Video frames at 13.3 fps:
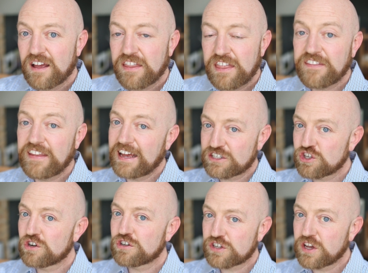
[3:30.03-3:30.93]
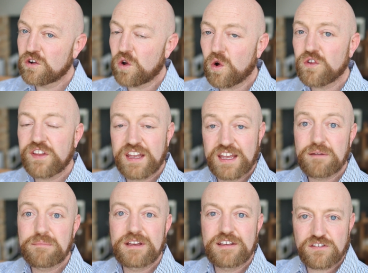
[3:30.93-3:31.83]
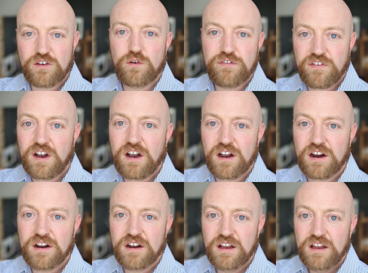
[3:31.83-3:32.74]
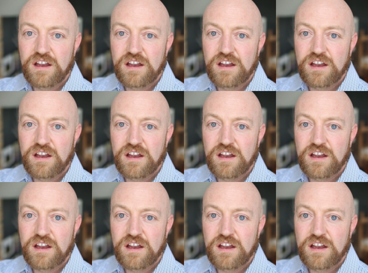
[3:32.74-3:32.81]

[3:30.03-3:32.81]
then that church can only get me so far.